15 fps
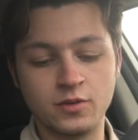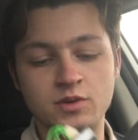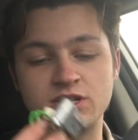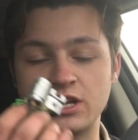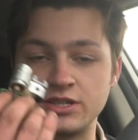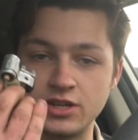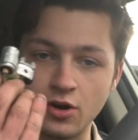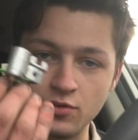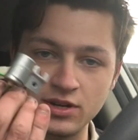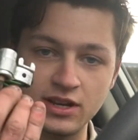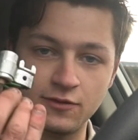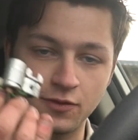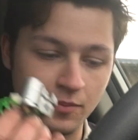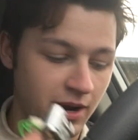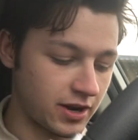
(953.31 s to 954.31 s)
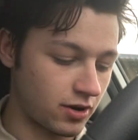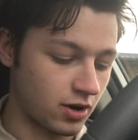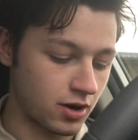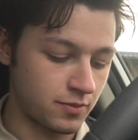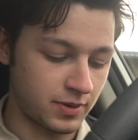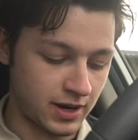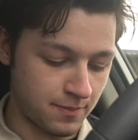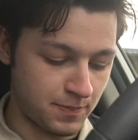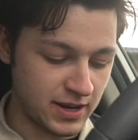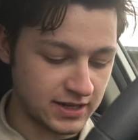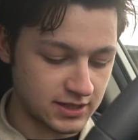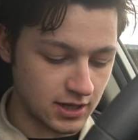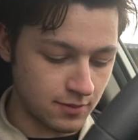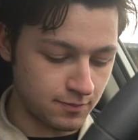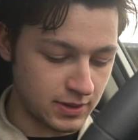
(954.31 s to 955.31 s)
which I don't need for my car, but I
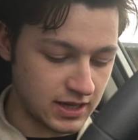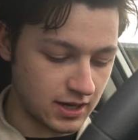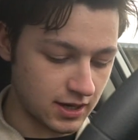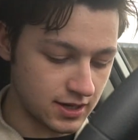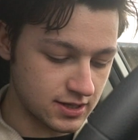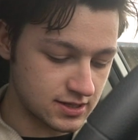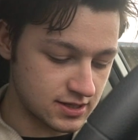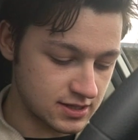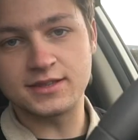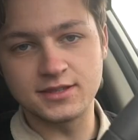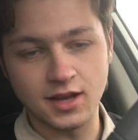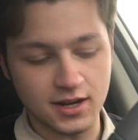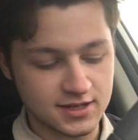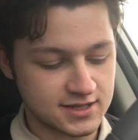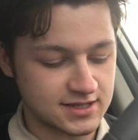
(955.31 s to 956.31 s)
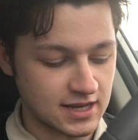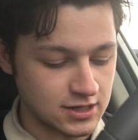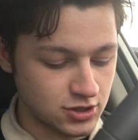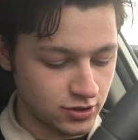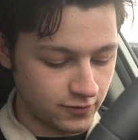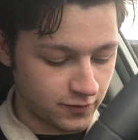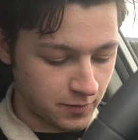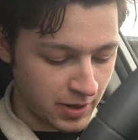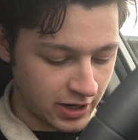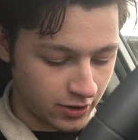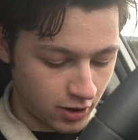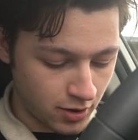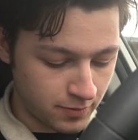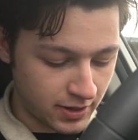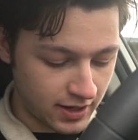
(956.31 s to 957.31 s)
picked up because it's not essential for my
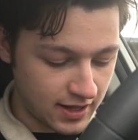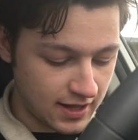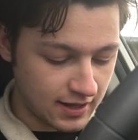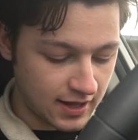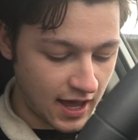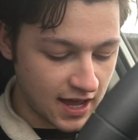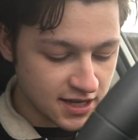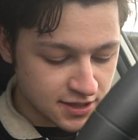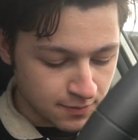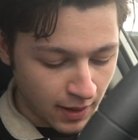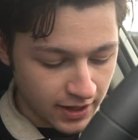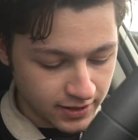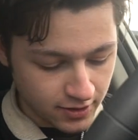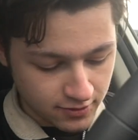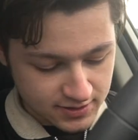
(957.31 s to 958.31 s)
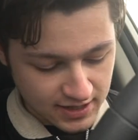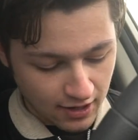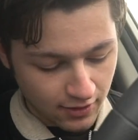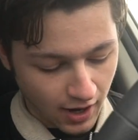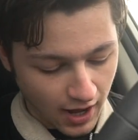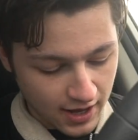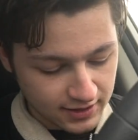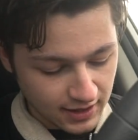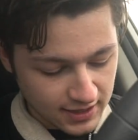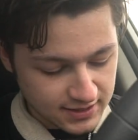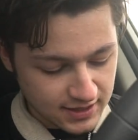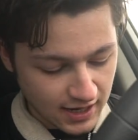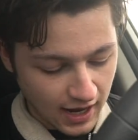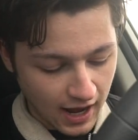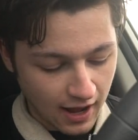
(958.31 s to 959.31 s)
car, but in case mine goes out, I'd like
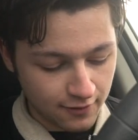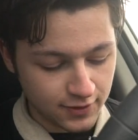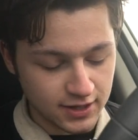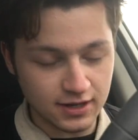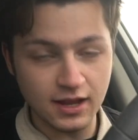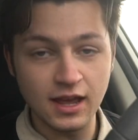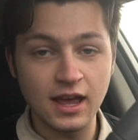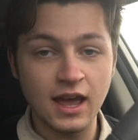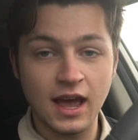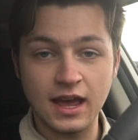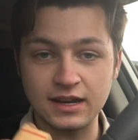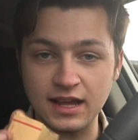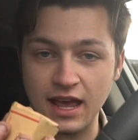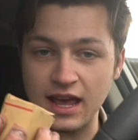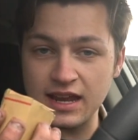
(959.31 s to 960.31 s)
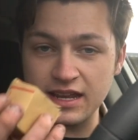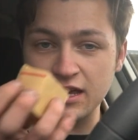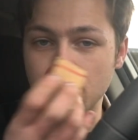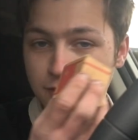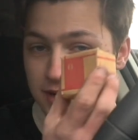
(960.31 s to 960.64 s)
to have it. And any